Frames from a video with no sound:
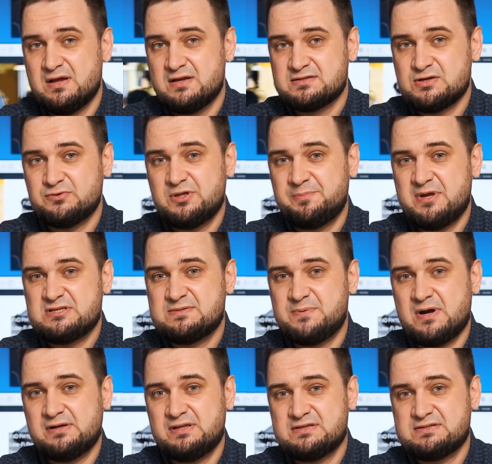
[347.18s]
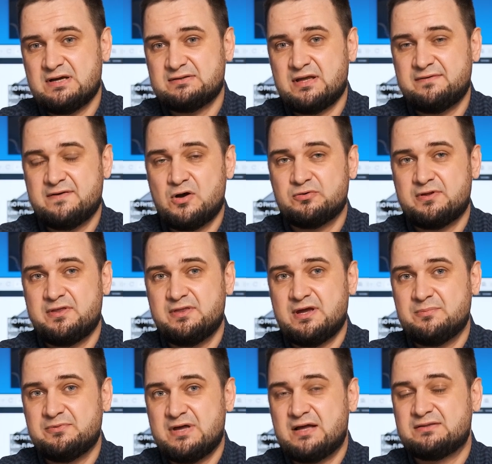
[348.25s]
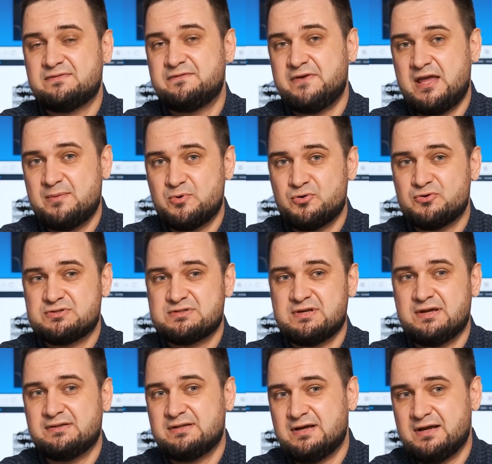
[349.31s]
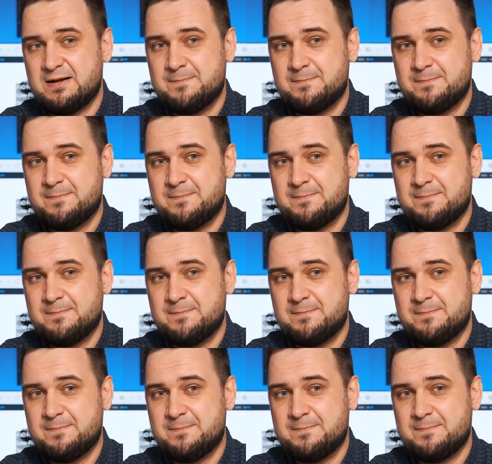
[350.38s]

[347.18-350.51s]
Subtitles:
So the best part is that I found in them that famous and